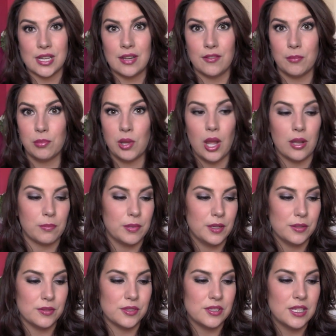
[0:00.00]
I have a blog
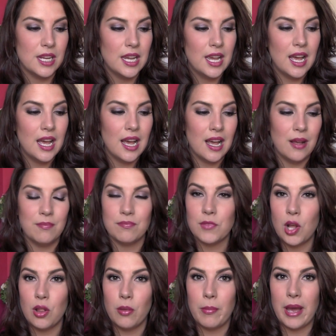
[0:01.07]
post um,
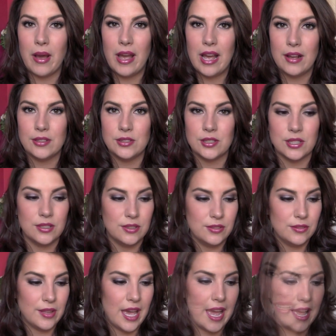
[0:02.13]
all about how you can
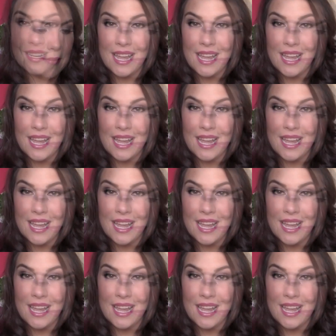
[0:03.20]
do that.